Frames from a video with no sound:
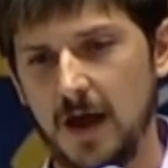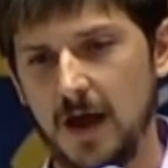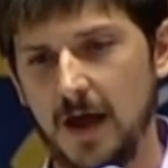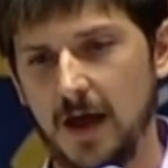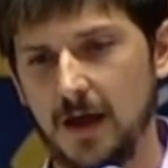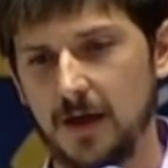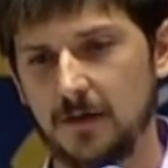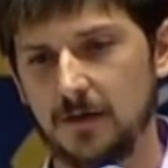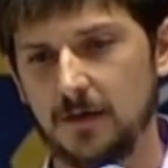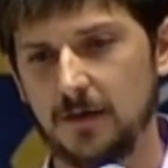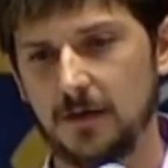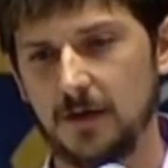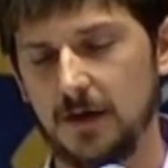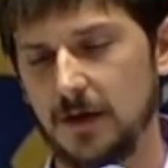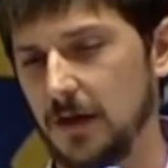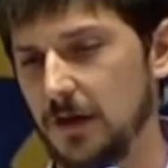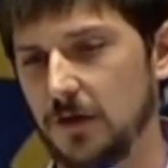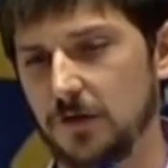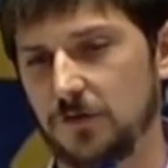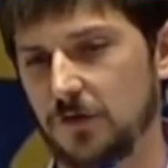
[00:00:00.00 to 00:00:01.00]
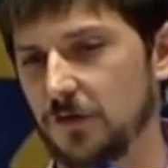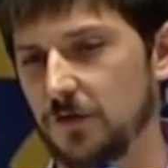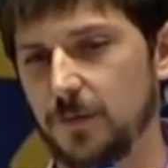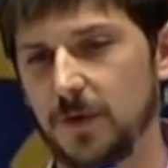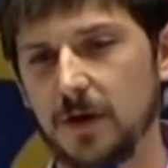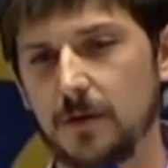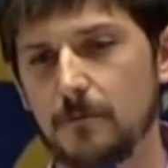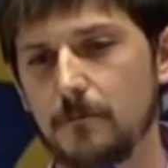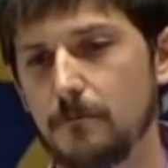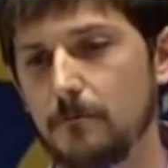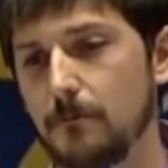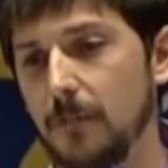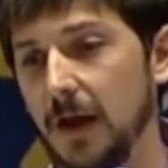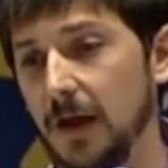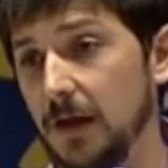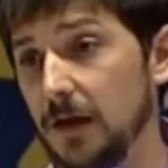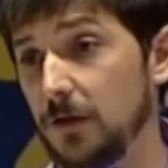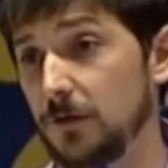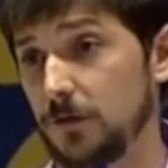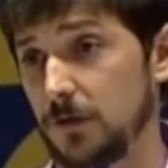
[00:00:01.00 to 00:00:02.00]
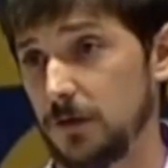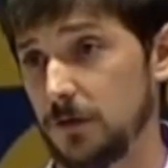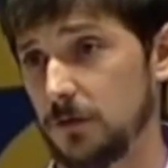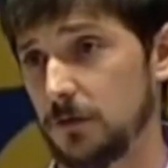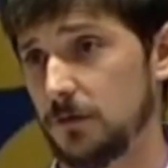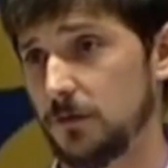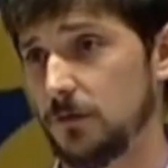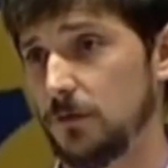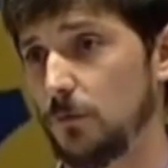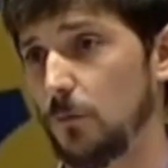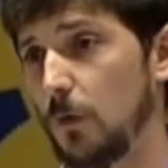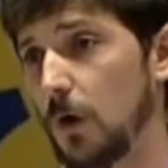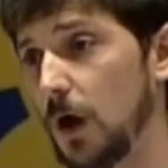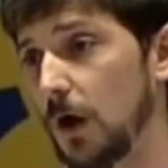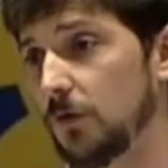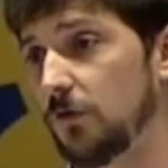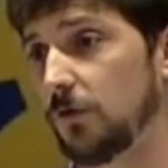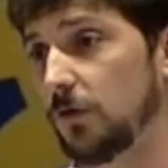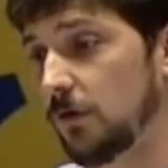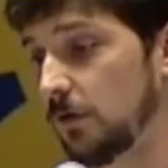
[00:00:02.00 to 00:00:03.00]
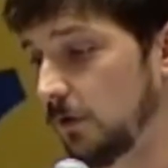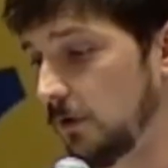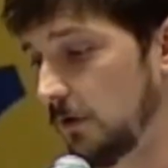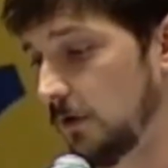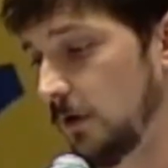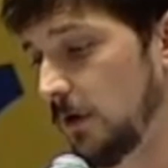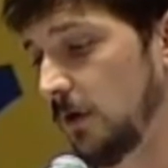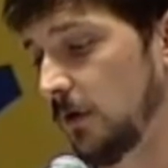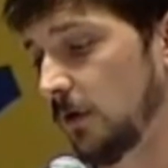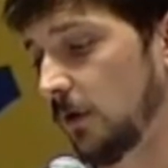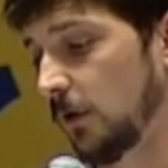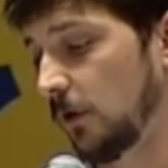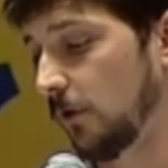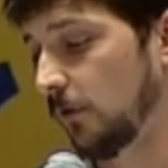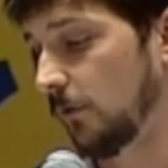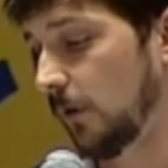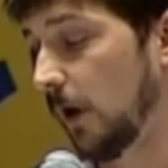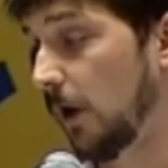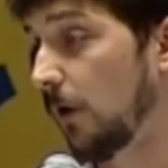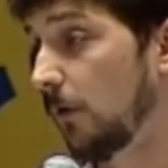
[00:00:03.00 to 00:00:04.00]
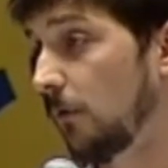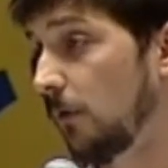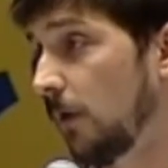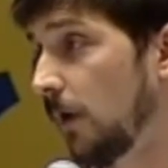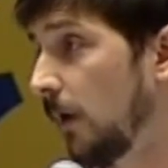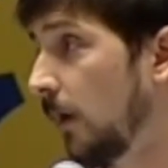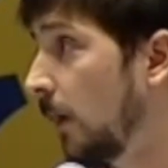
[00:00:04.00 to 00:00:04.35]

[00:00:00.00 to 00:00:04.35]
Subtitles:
And it's just been amazing to watch her grow.